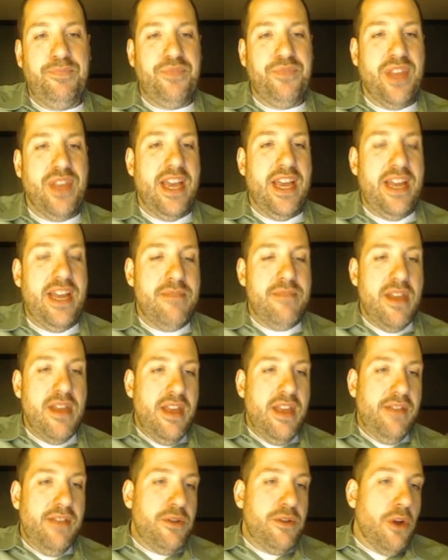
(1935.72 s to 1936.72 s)
Okay.
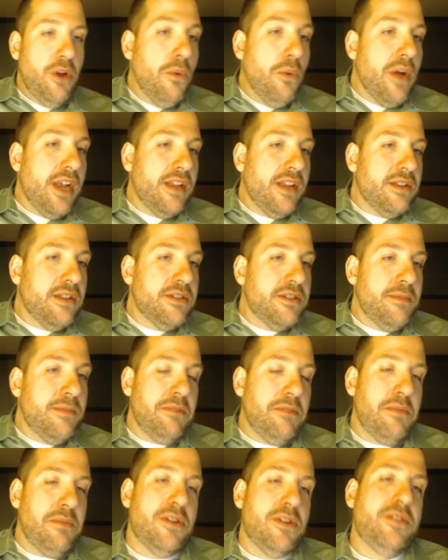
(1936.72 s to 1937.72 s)
If you don't want to learn
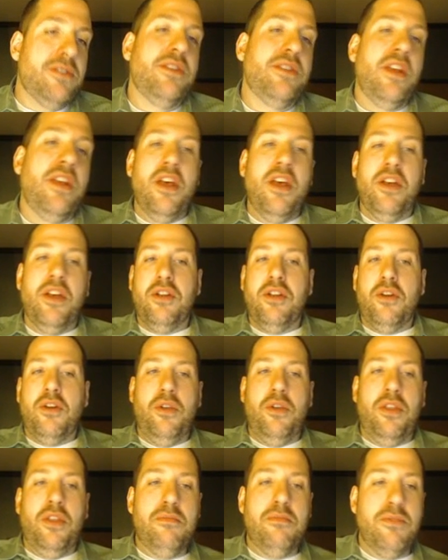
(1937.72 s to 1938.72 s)
about Mars, go
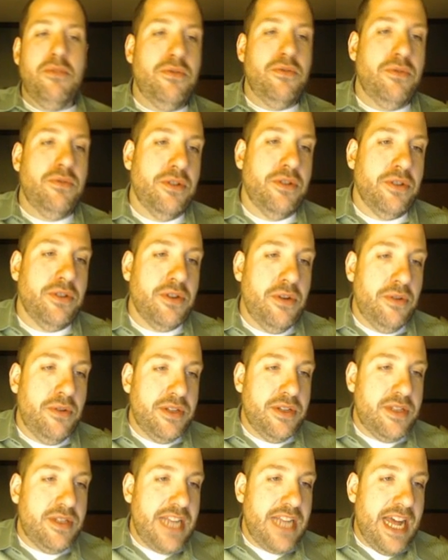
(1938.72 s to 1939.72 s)
to the moon or go
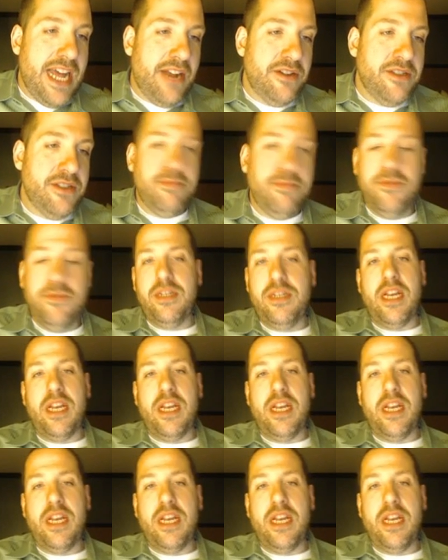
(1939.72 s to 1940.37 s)
to Saturn's moon